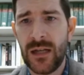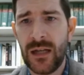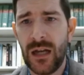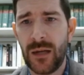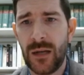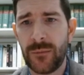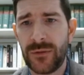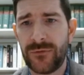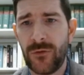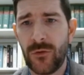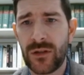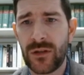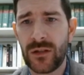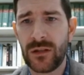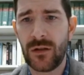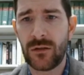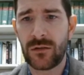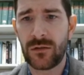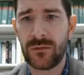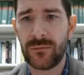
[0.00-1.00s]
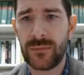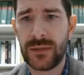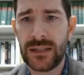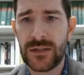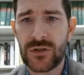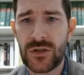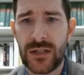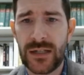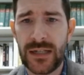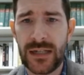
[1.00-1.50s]
Before the local
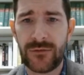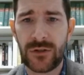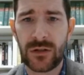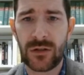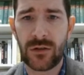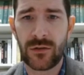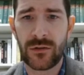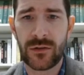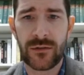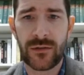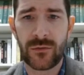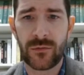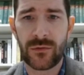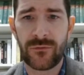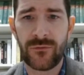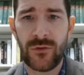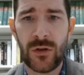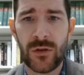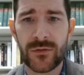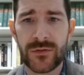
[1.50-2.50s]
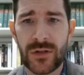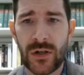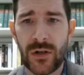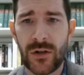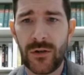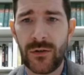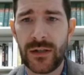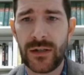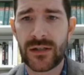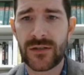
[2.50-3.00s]
militia even learned of the revolt,
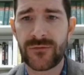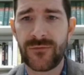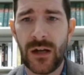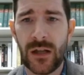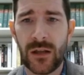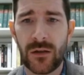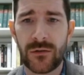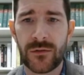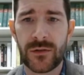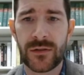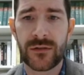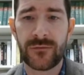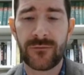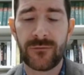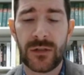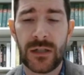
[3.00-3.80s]
Turner and his followers